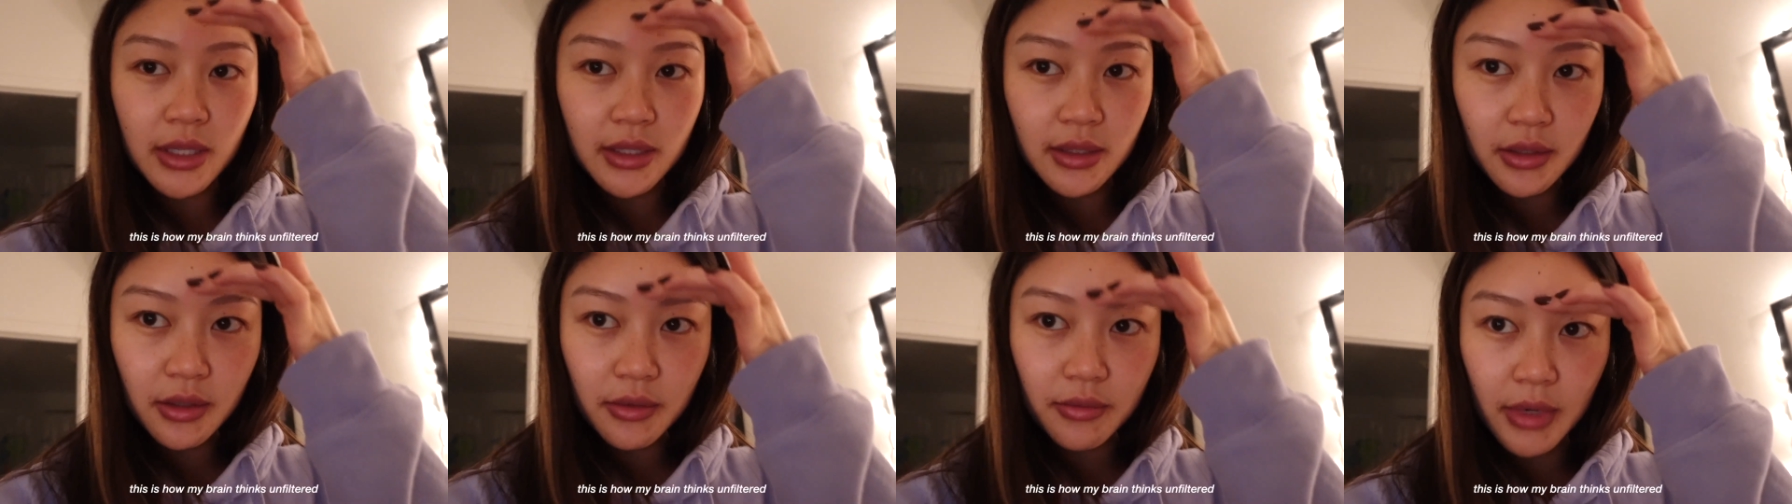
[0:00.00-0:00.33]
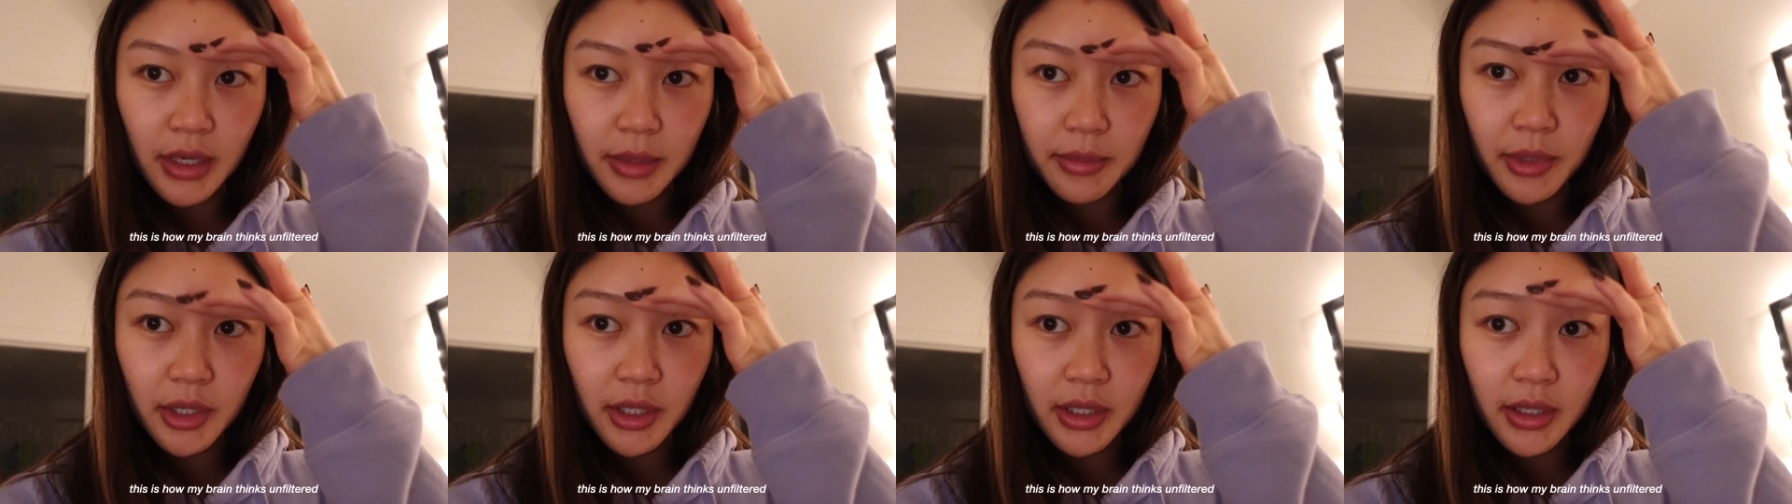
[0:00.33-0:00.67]
is there a
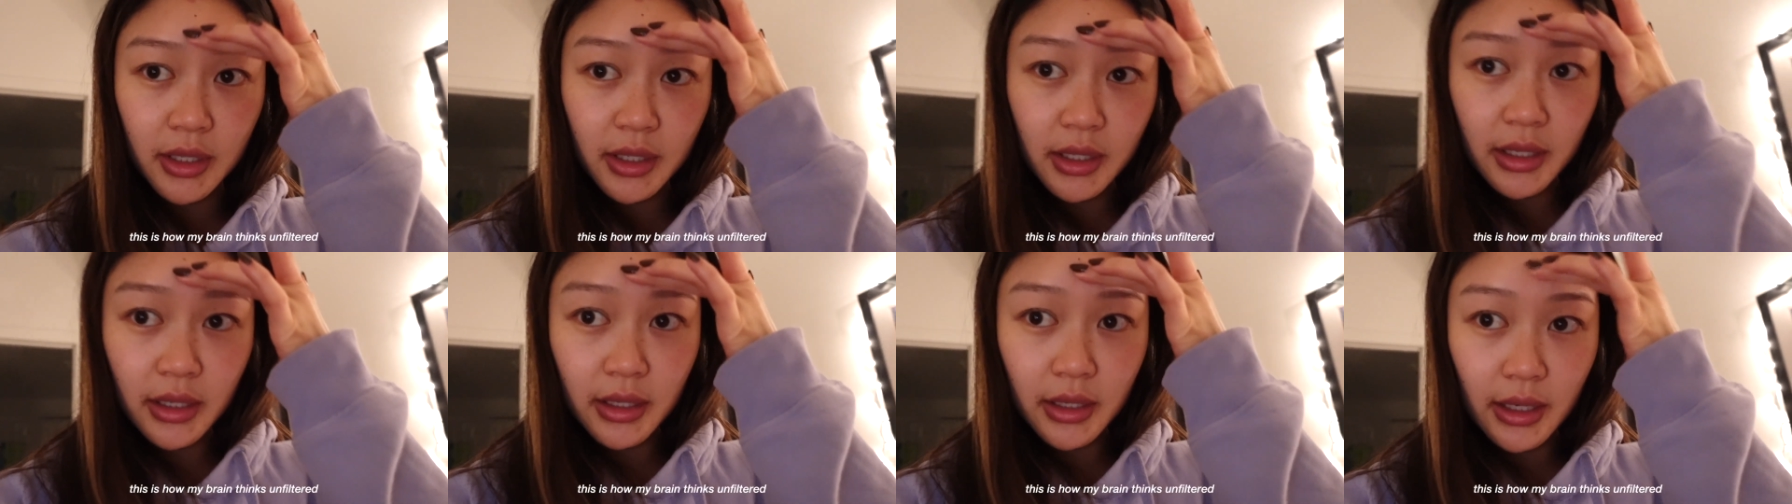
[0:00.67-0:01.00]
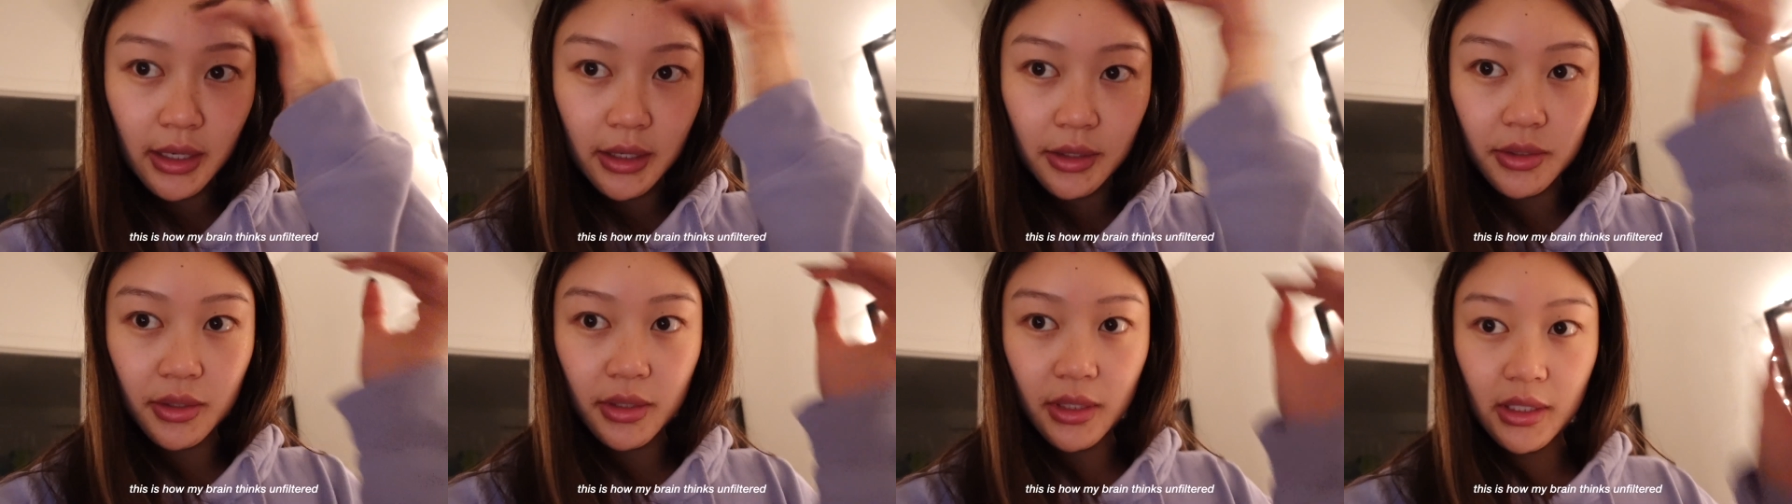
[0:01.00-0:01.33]
red mark here?
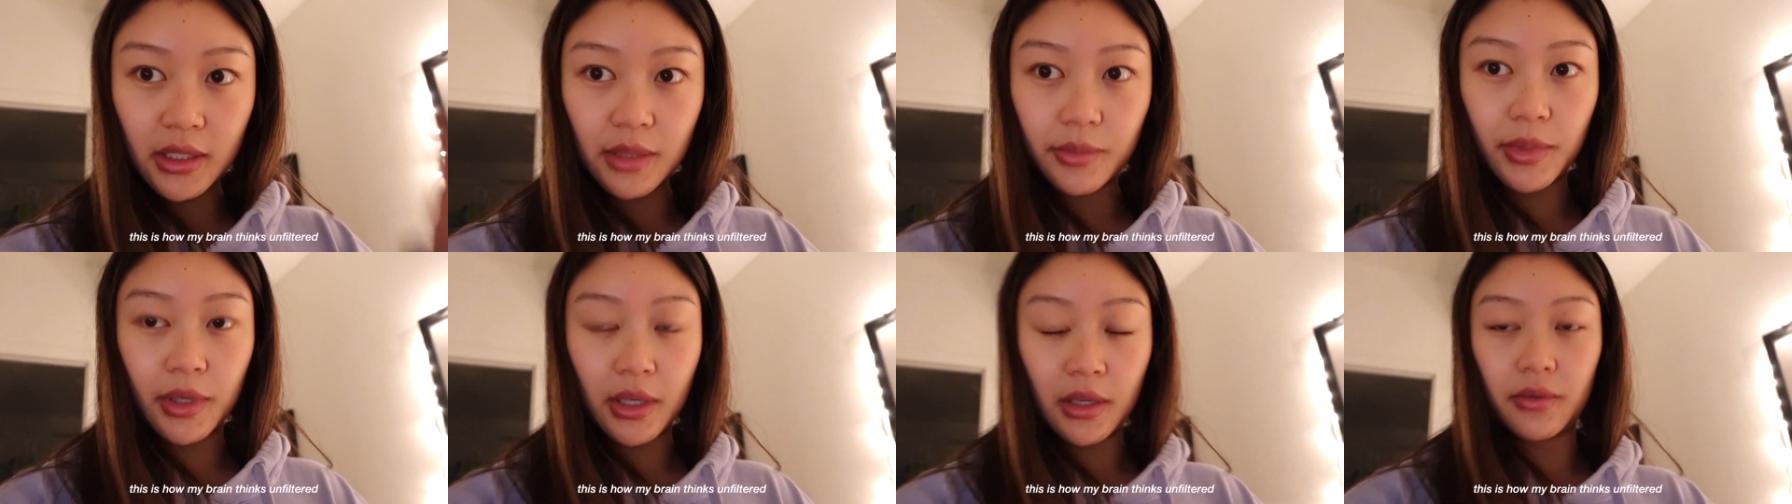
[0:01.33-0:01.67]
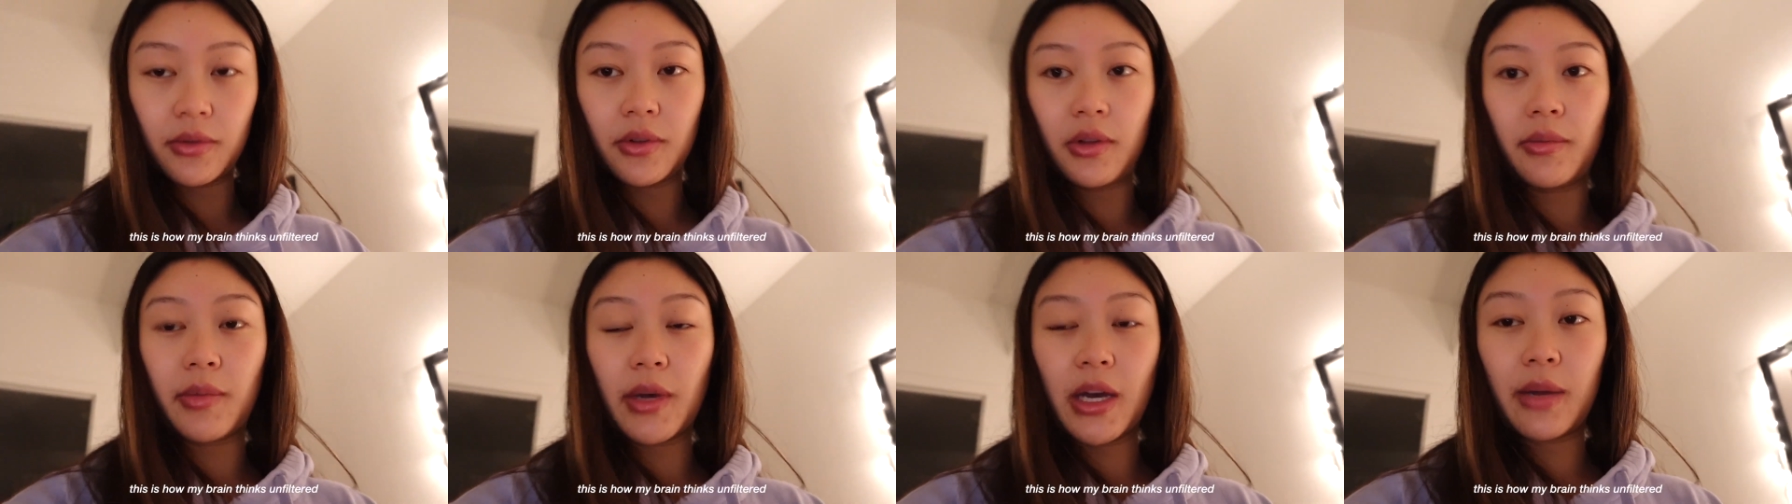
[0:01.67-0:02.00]
I also need to pee
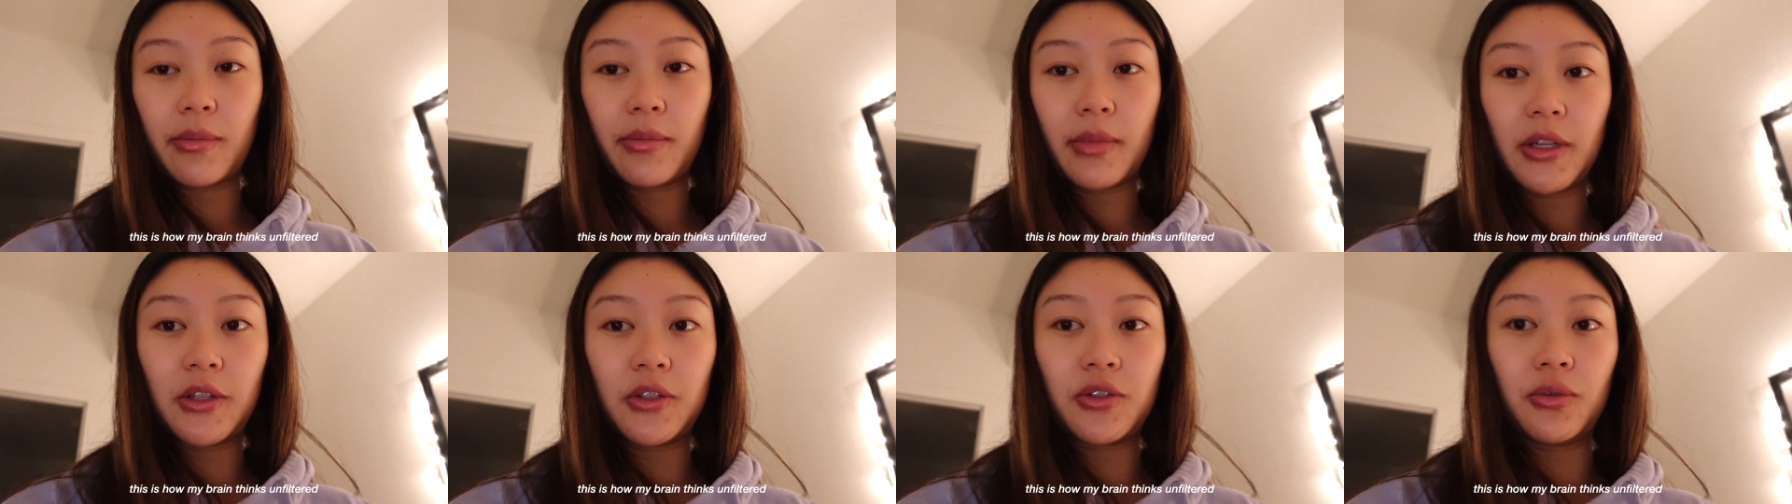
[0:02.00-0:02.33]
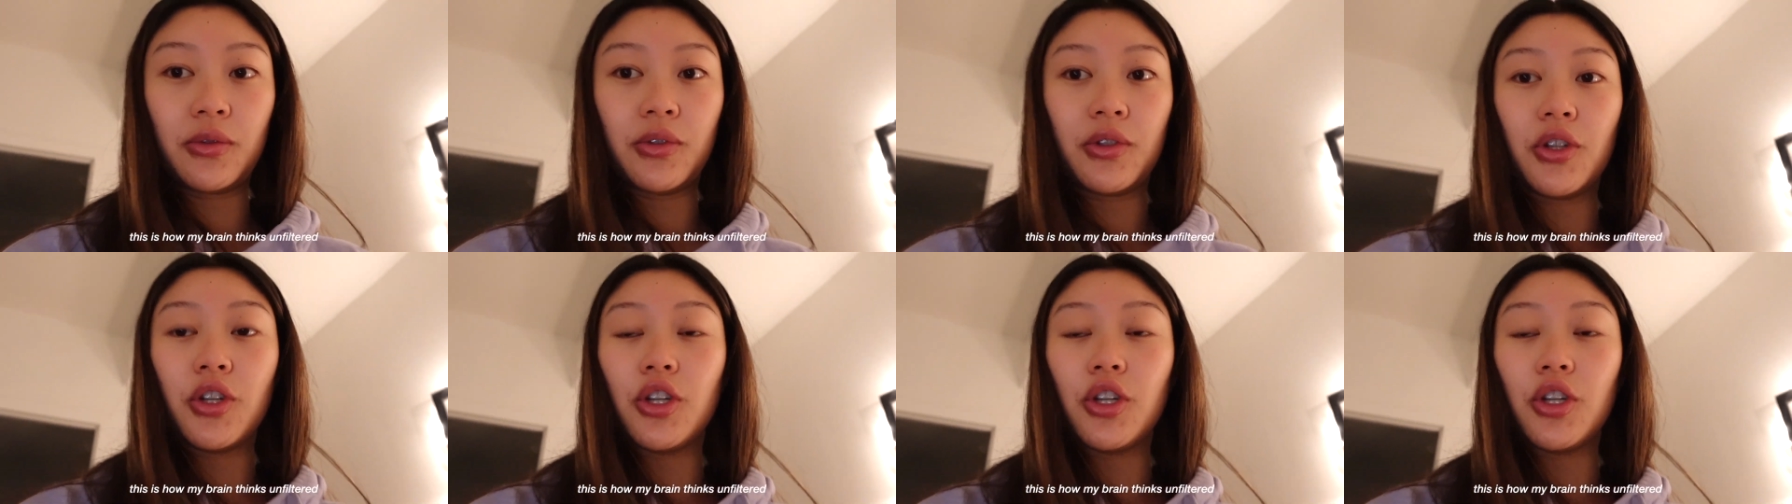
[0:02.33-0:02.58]
really bad and my shoulder